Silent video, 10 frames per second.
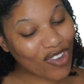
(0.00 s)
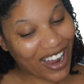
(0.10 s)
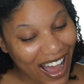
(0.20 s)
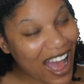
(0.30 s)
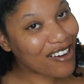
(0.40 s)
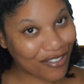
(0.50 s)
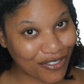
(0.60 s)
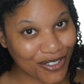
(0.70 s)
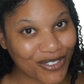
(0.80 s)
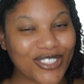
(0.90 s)
I have a
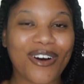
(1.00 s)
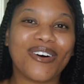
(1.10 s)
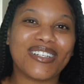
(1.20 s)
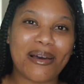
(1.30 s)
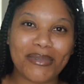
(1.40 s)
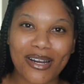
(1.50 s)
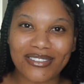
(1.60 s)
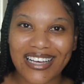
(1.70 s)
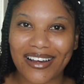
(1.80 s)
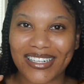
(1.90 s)
few. So let me know
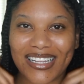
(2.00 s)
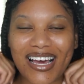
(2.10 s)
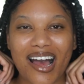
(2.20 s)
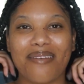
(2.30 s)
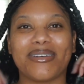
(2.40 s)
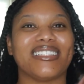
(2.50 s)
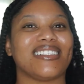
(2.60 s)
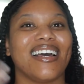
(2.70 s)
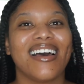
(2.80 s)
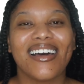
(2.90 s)
down in the comments
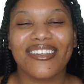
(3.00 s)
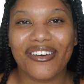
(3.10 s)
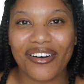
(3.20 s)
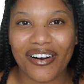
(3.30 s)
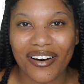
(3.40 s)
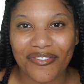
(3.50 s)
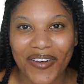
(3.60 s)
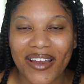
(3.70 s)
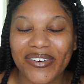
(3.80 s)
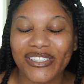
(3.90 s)
your
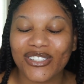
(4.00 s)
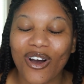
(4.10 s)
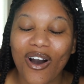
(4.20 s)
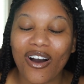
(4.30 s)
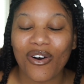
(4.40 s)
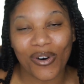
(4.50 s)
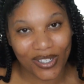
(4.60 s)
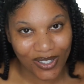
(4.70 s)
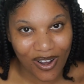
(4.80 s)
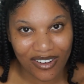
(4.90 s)
favorite song or
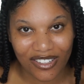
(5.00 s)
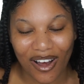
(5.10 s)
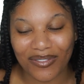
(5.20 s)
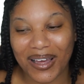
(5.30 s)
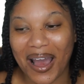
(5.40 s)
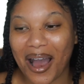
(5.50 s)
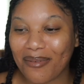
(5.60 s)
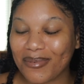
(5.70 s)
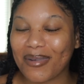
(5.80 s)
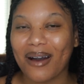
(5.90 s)
songs off the
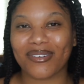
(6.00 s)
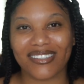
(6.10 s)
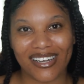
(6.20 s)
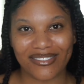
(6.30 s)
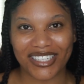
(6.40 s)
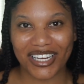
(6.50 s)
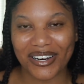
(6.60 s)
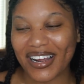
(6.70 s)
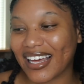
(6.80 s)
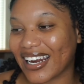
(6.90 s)
album. I would love to
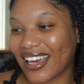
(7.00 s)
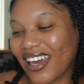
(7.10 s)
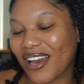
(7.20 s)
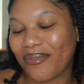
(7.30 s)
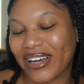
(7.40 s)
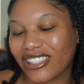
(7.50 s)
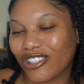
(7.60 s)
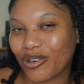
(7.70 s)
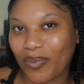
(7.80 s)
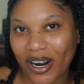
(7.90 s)
hear it, and I can't wait to
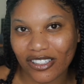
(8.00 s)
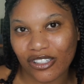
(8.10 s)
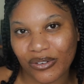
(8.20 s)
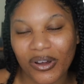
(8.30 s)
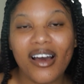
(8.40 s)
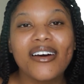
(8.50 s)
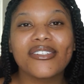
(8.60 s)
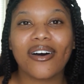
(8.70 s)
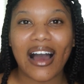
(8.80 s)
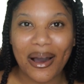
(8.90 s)
do part 2.
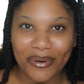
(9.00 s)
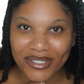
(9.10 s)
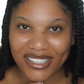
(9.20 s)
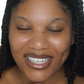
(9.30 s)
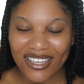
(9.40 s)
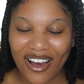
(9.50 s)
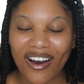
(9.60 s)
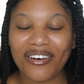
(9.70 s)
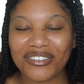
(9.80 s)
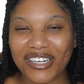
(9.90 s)
So I will see
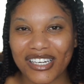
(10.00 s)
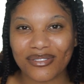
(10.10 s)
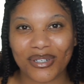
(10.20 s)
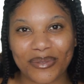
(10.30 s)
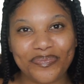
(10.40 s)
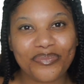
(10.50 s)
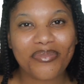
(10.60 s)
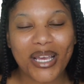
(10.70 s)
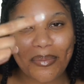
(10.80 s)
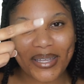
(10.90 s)
y'all on the next one.
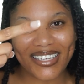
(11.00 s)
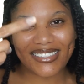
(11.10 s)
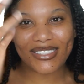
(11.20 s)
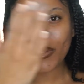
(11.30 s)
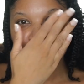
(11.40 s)
Peace.